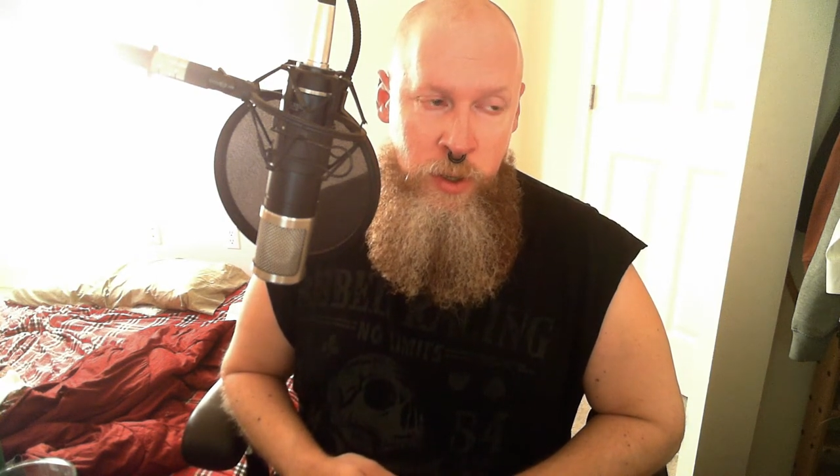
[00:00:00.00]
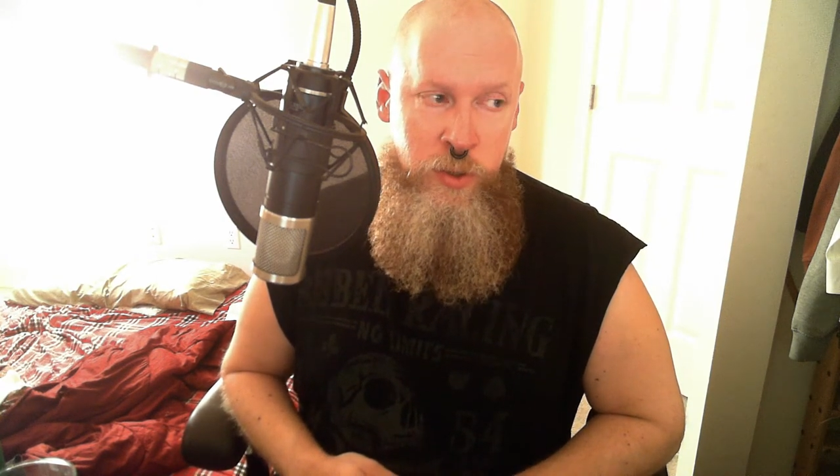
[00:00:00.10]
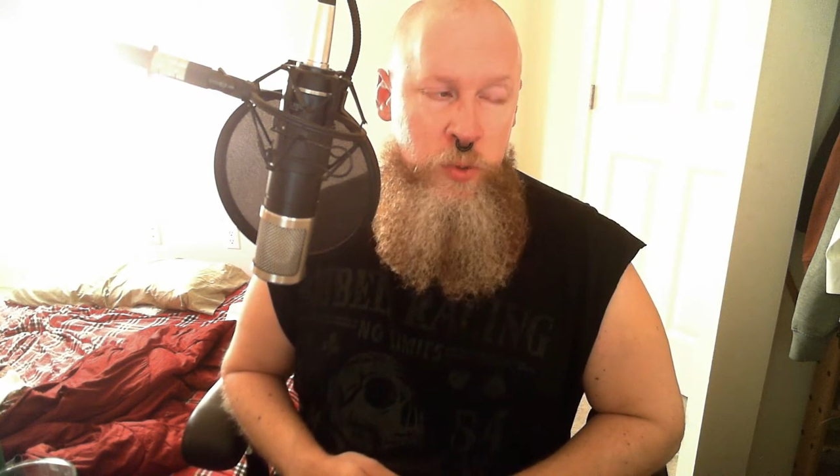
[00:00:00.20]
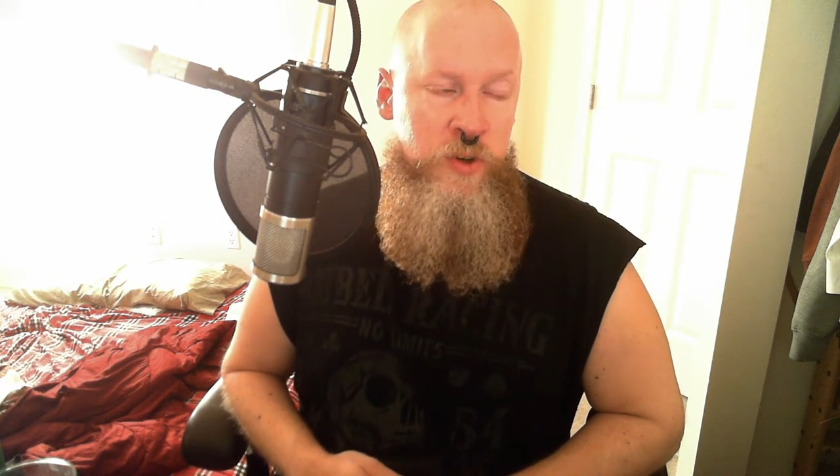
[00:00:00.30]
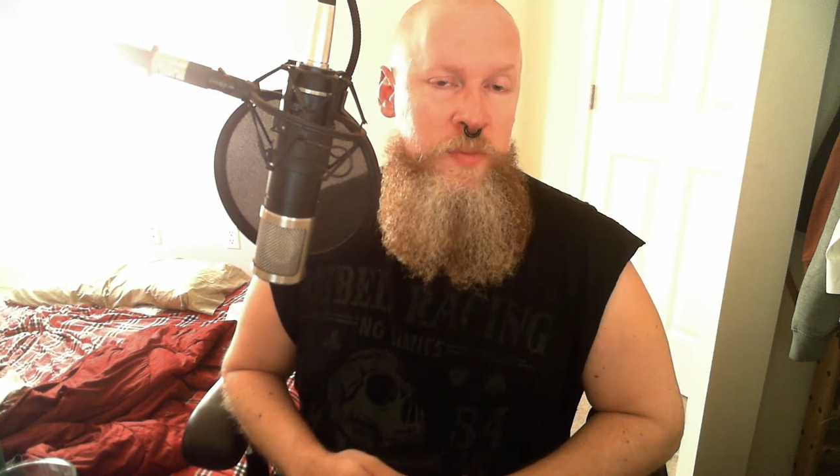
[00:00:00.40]

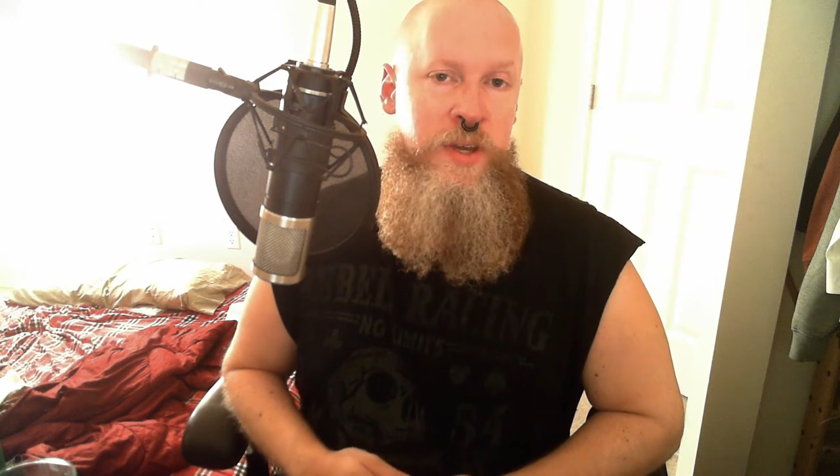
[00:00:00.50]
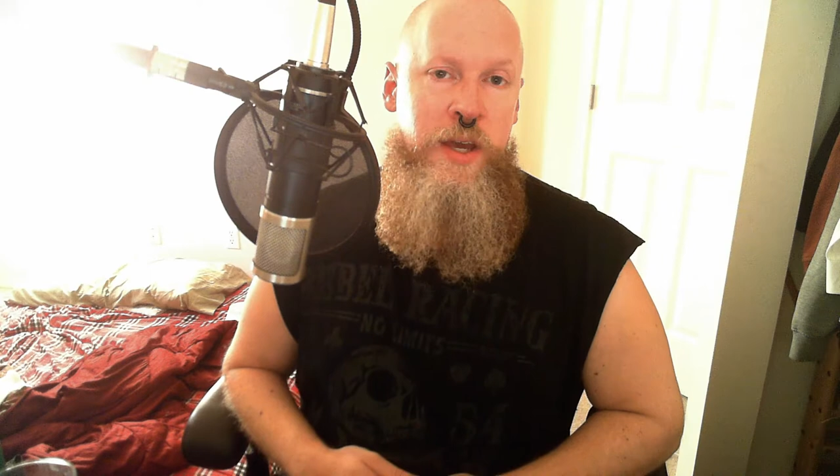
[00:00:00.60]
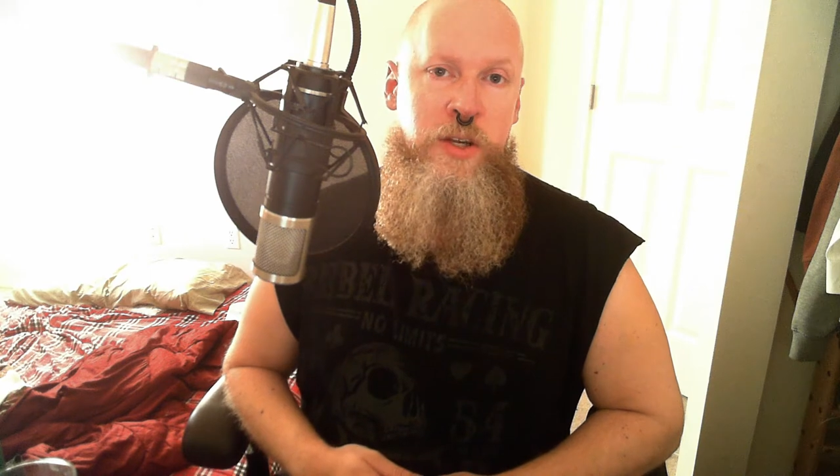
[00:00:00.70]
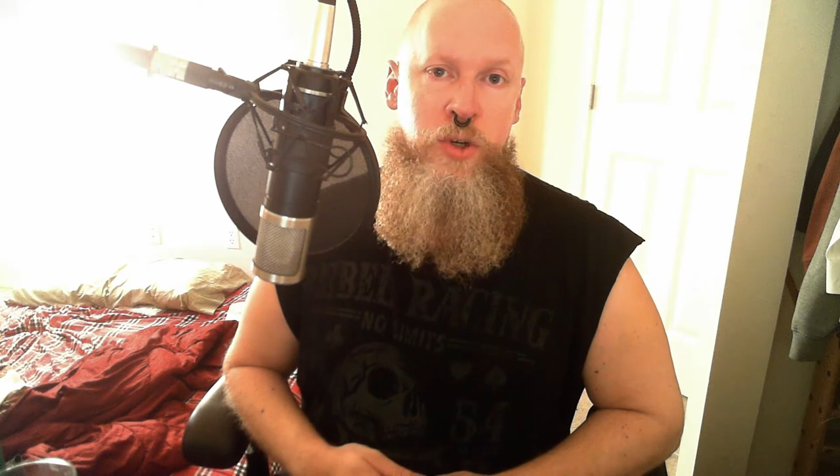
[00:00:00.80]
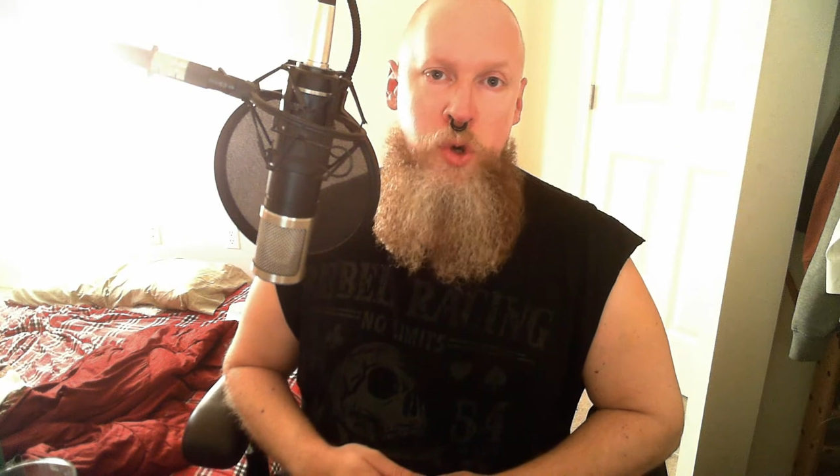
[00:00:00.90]
you would be
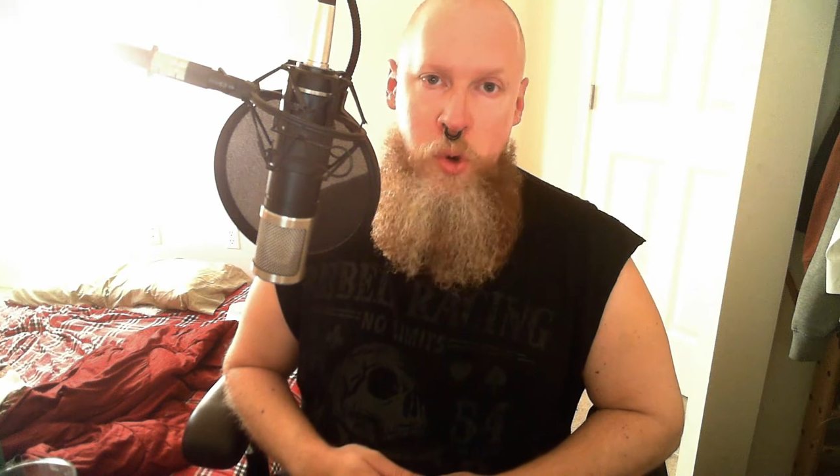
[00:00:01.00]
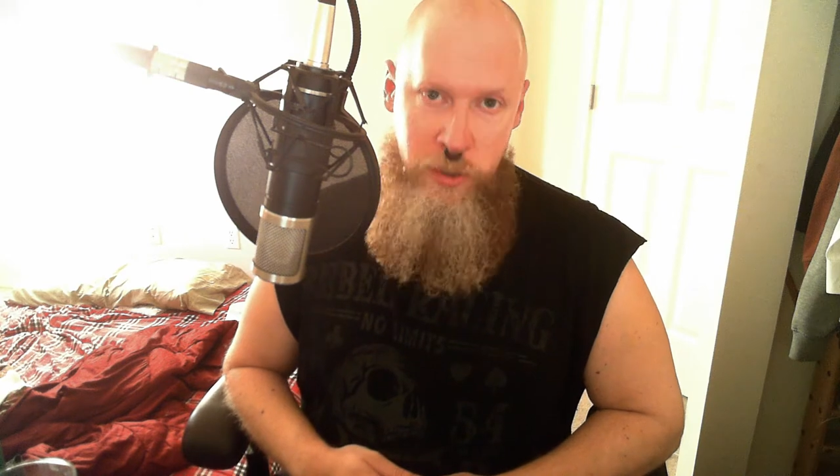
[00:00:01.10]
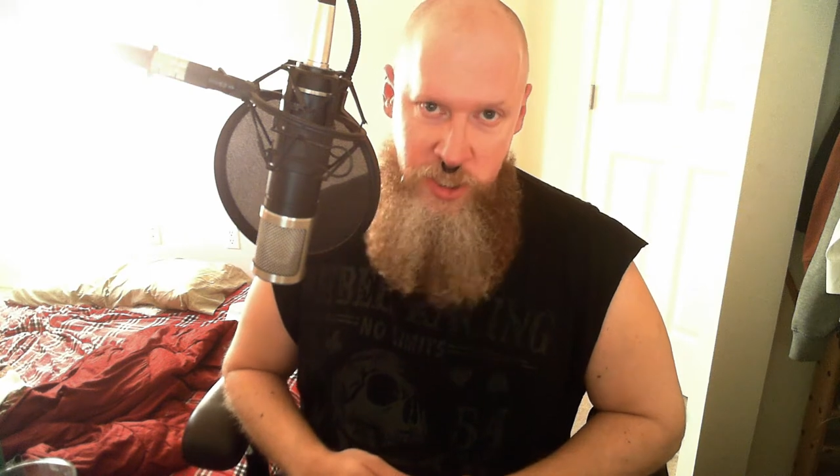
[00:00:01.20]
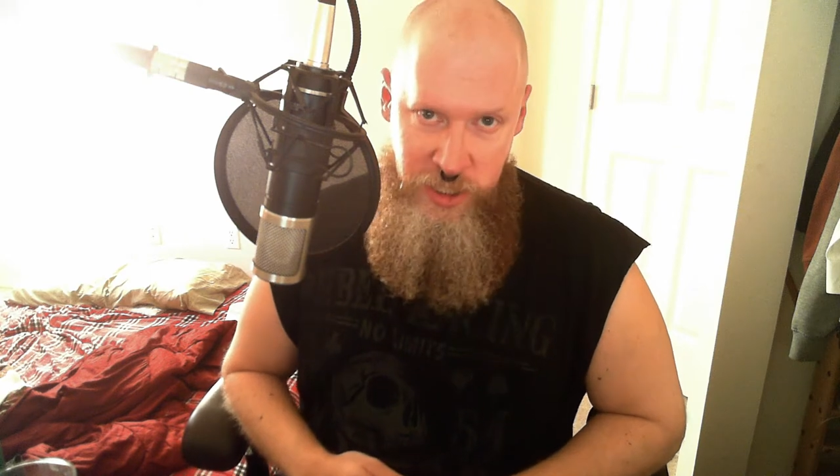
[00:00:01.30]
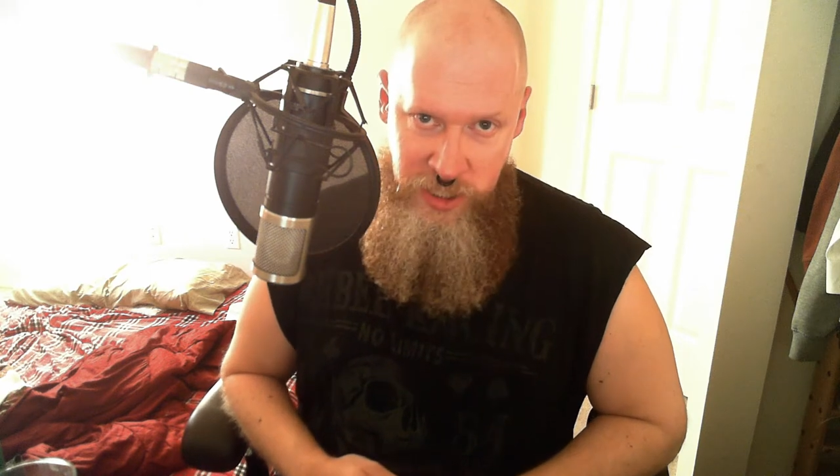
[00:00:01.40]
a
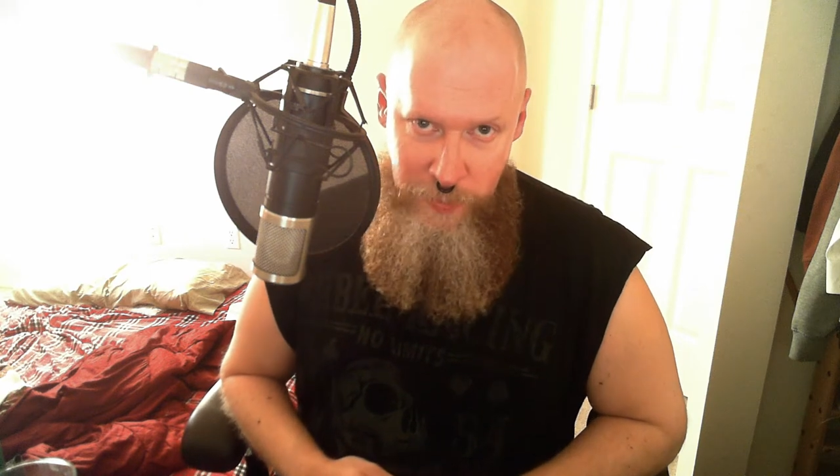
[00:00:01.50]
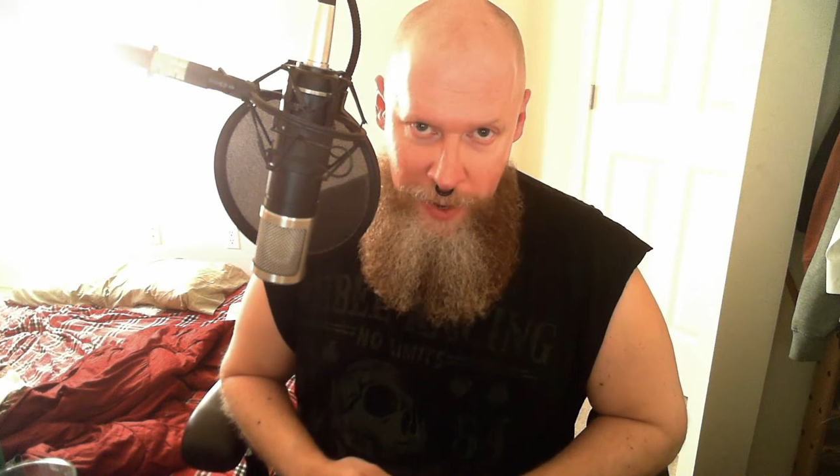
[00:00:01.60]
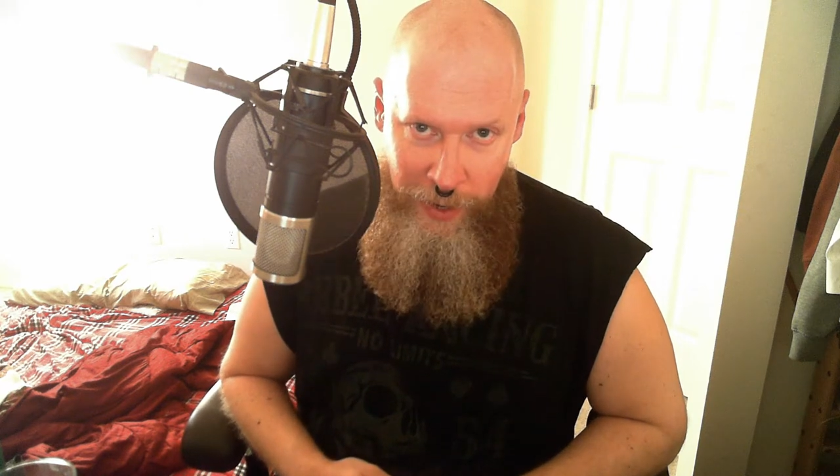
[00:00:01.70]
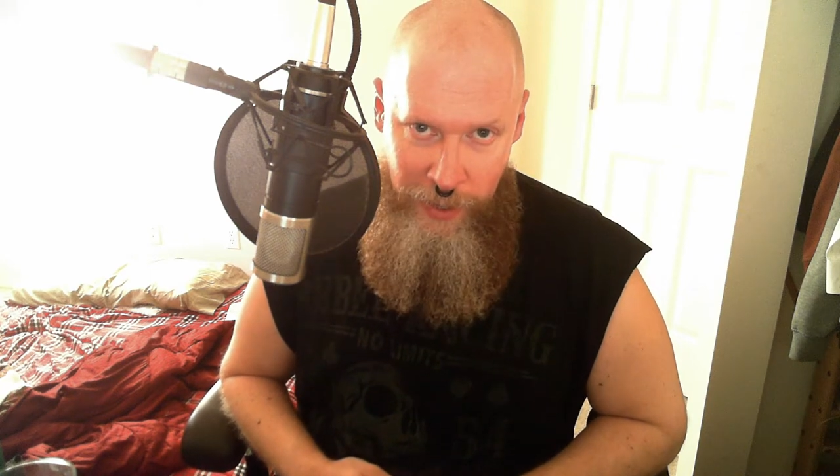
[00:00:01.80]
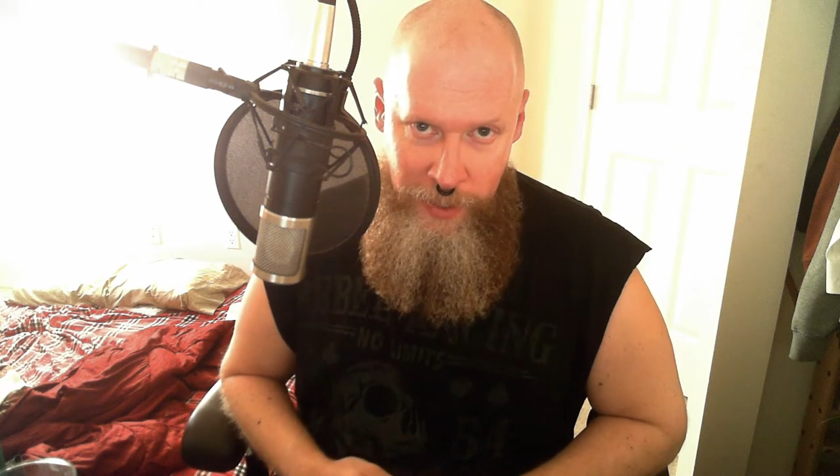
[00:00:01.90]
gorgeous
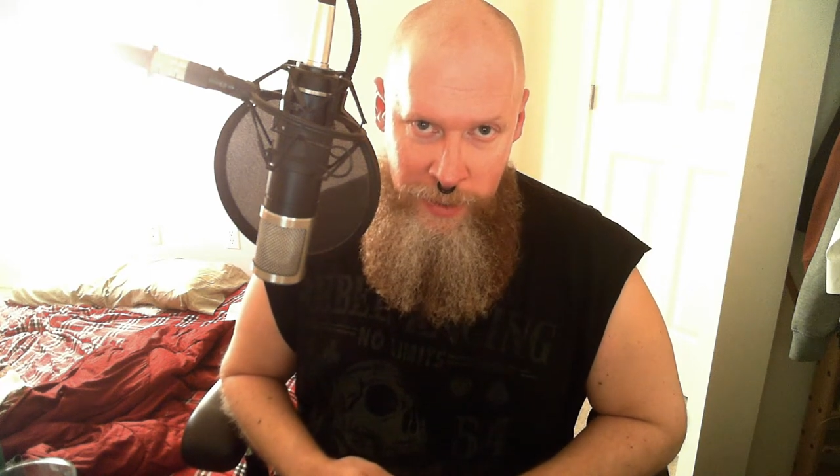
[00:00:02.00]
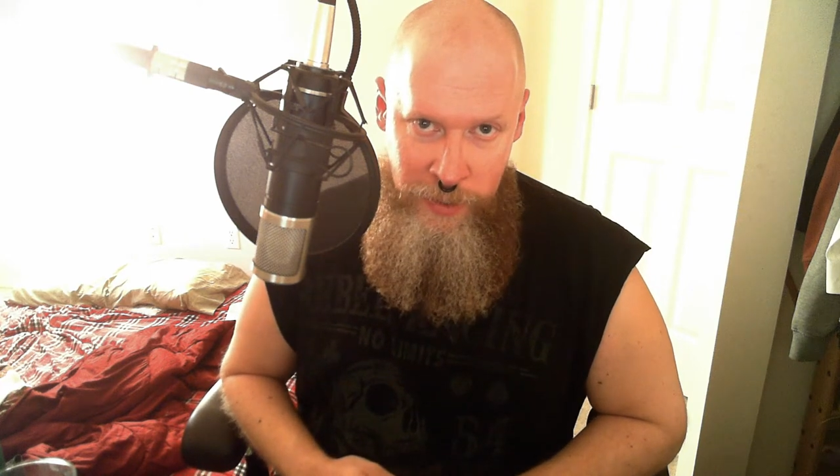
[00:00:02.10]
man